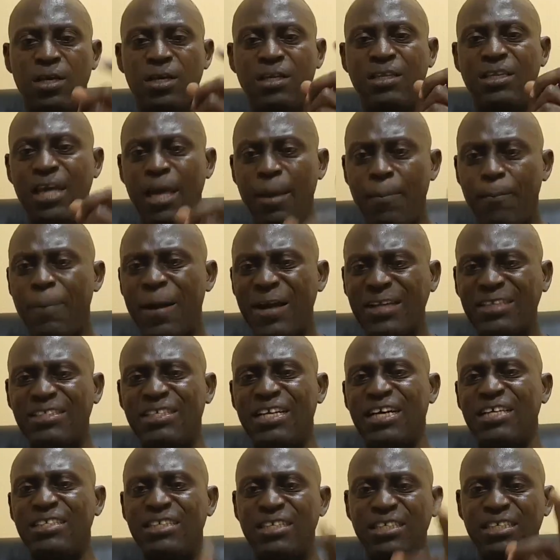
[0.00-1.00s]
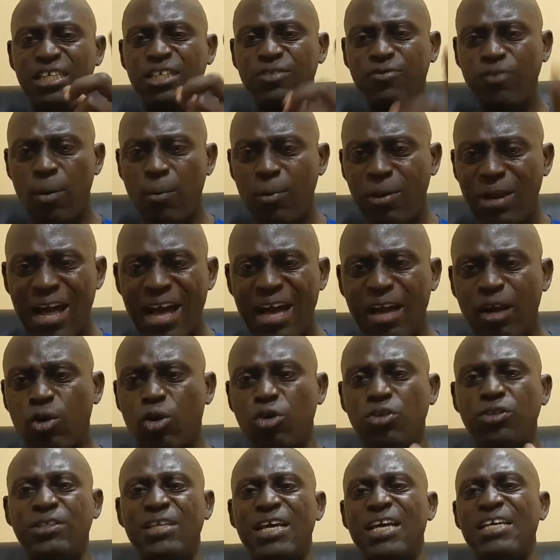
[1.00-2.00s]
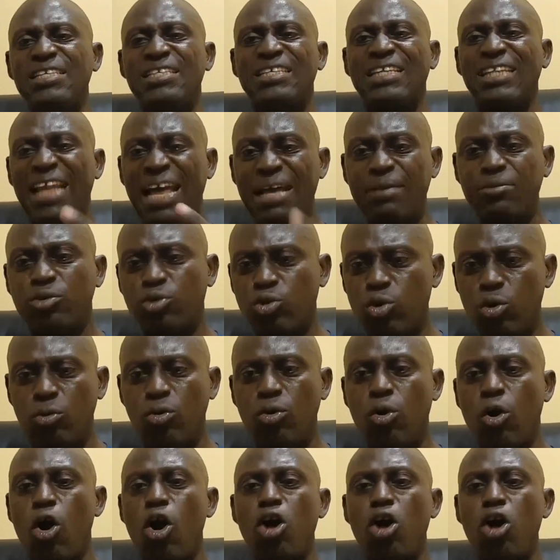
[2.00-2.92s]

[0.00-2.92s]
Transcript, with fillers: The impact is that this formula contains limestone,